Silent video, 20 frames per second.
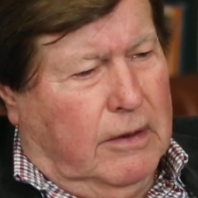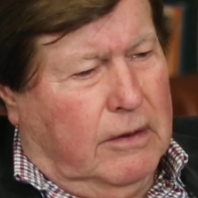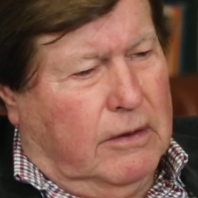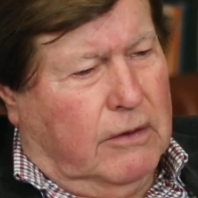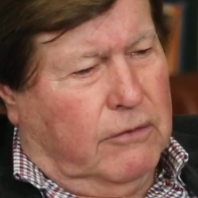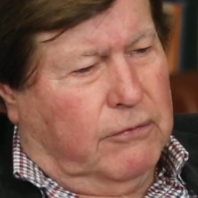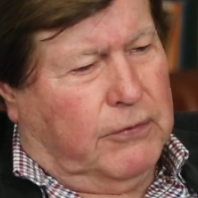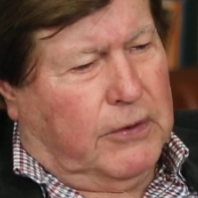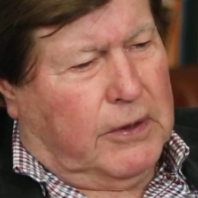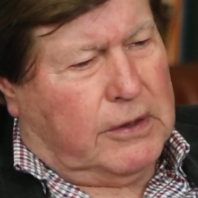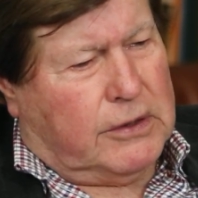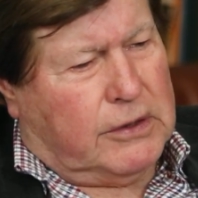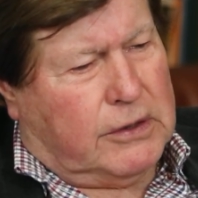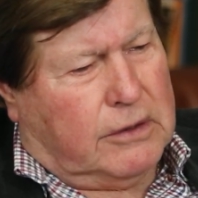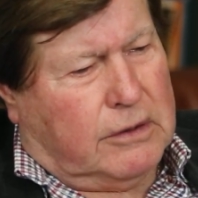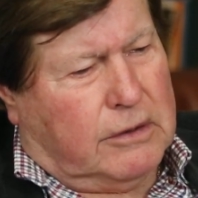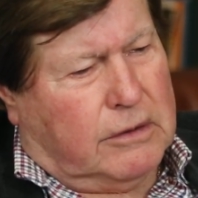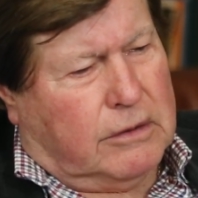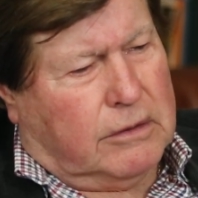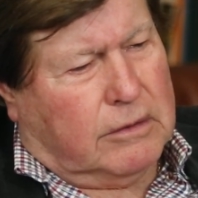the
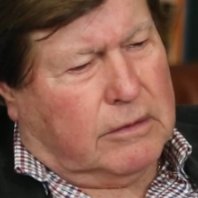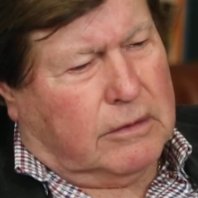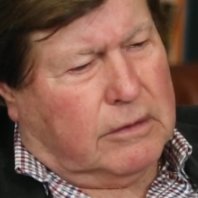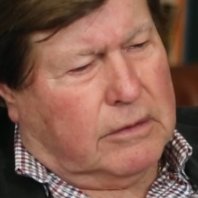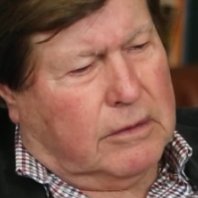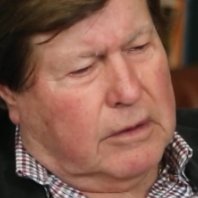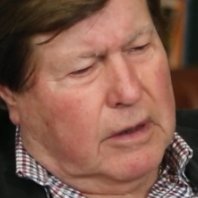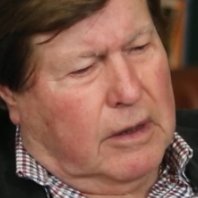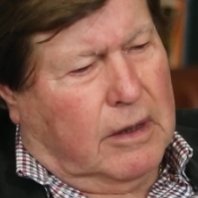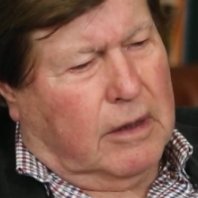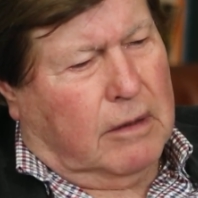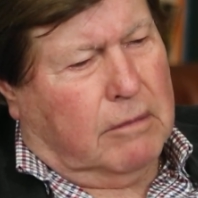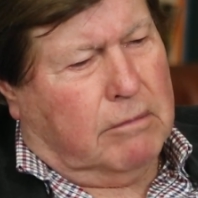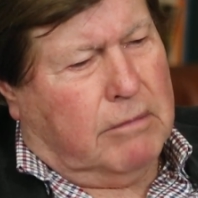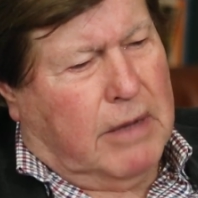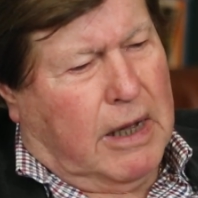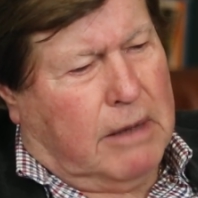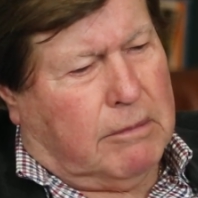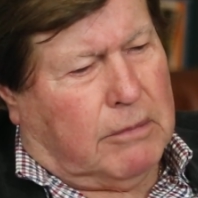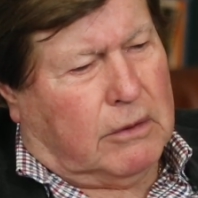first
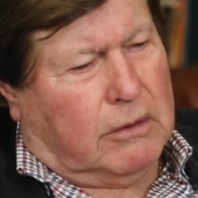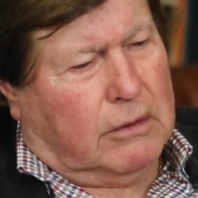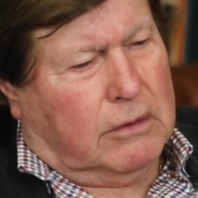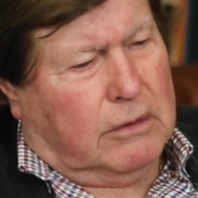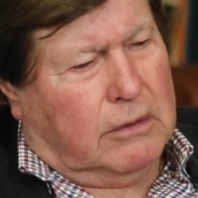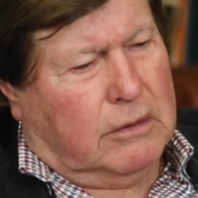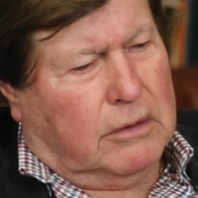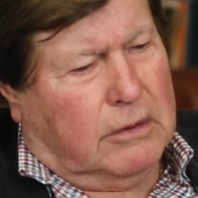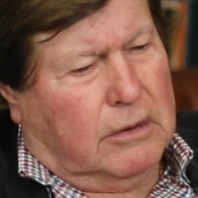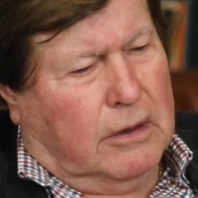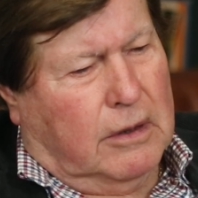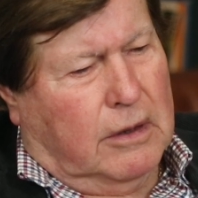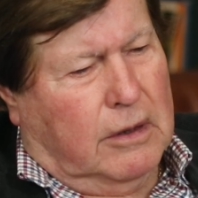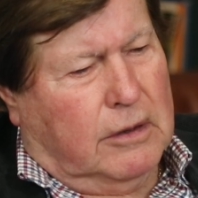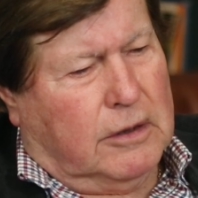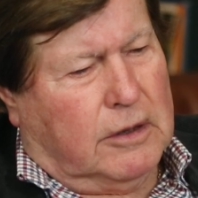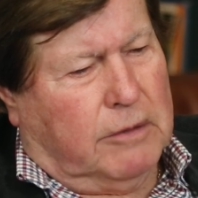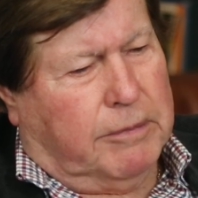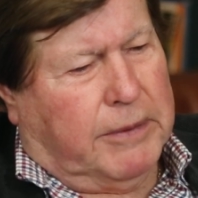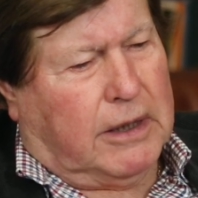mammal
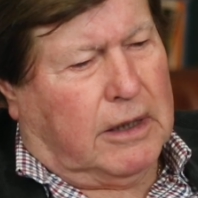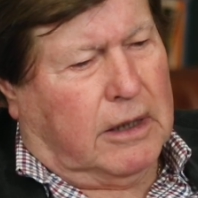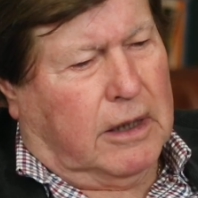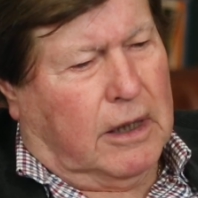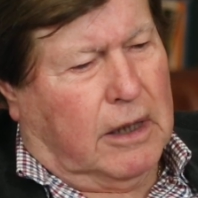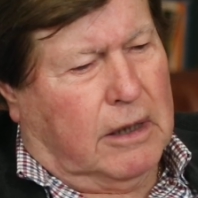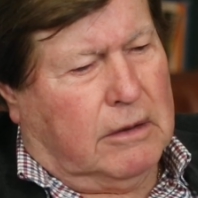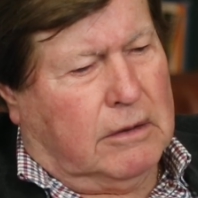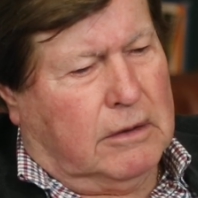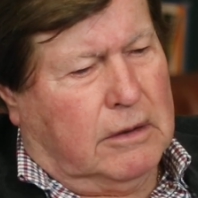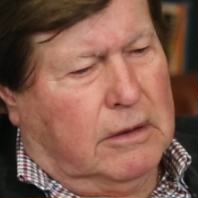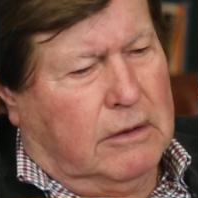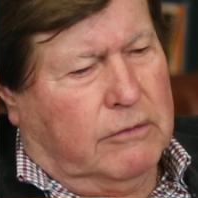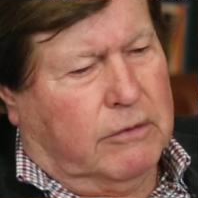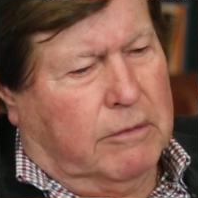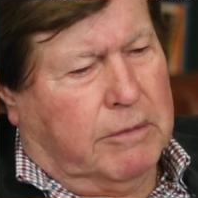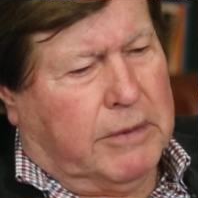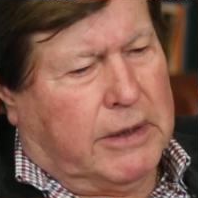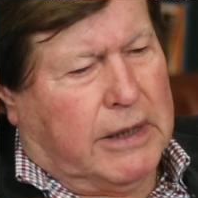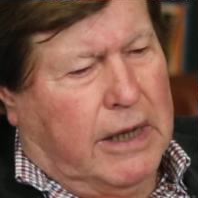to be cloned
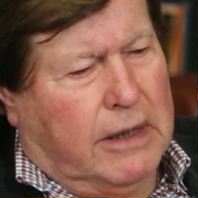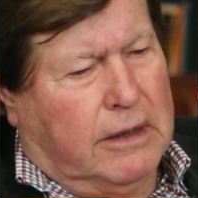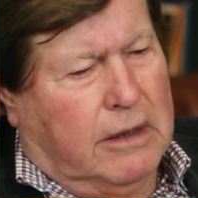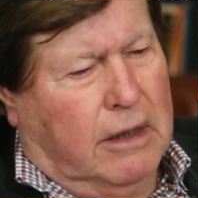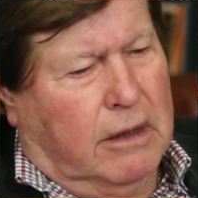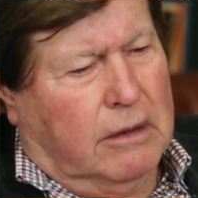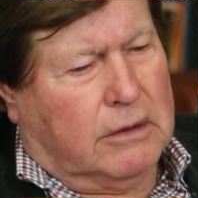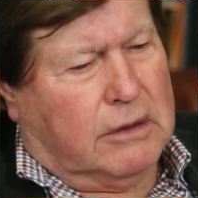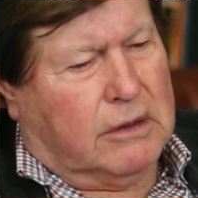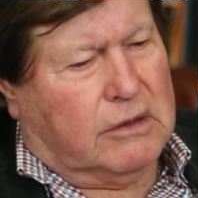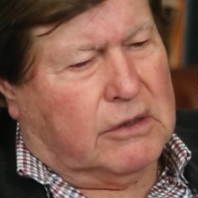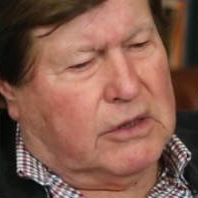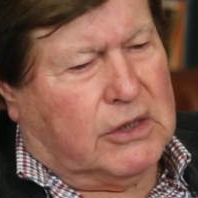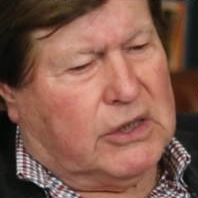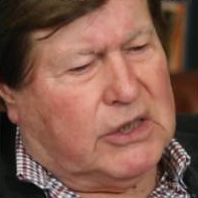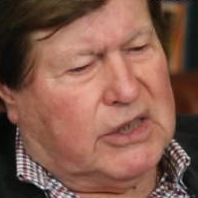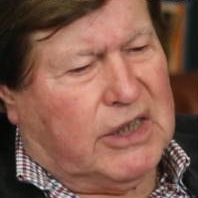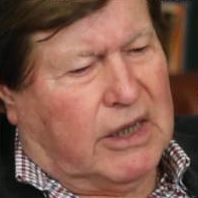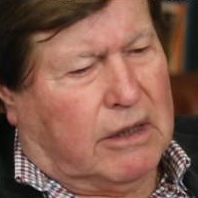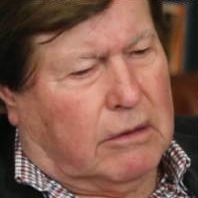from an adult
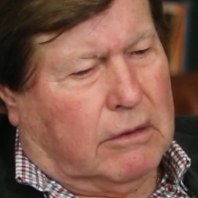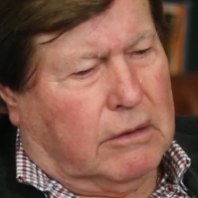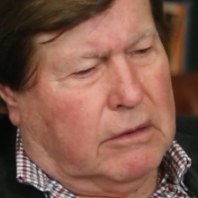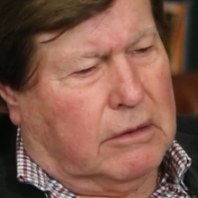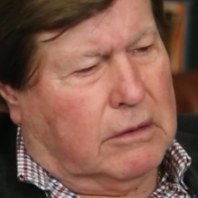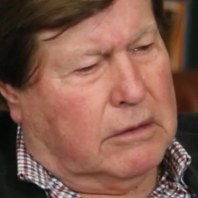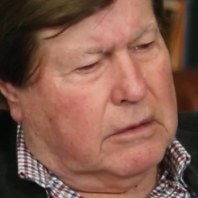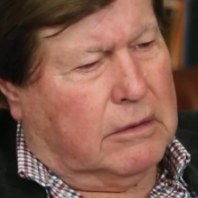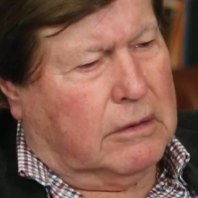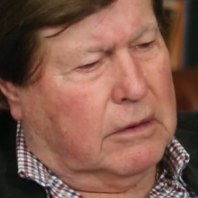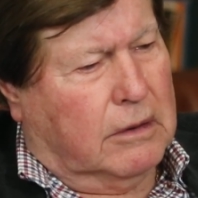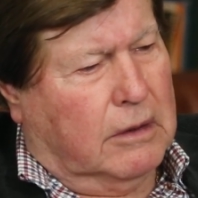cell,